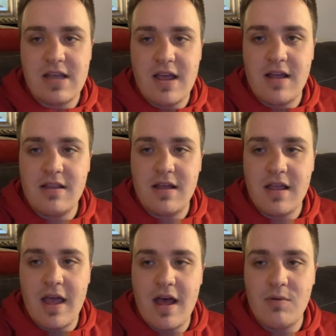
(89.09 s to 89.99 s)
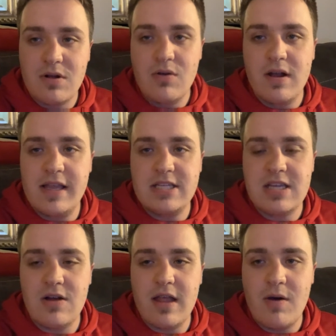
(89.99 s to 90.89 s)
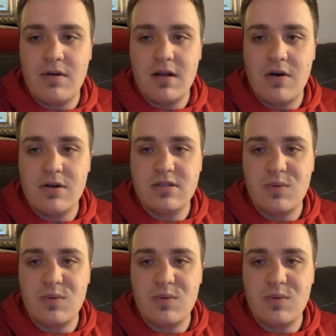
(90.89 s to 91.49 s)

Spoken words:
and yeah, we'll really see how that one goes.